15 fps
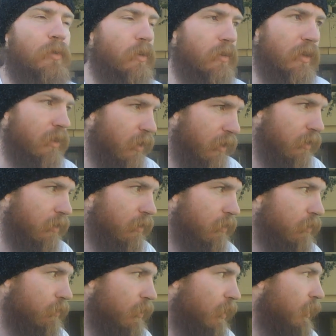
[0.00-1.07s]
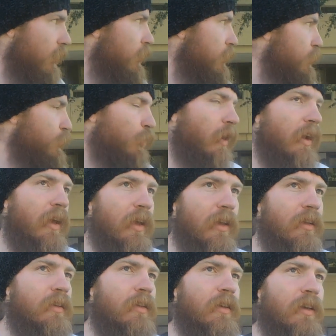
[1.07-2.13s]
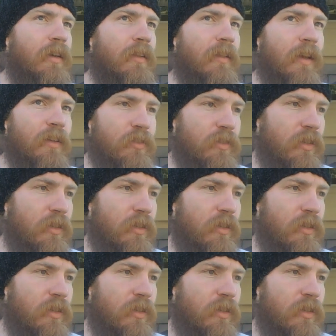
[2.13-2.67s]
who already like trained, and like you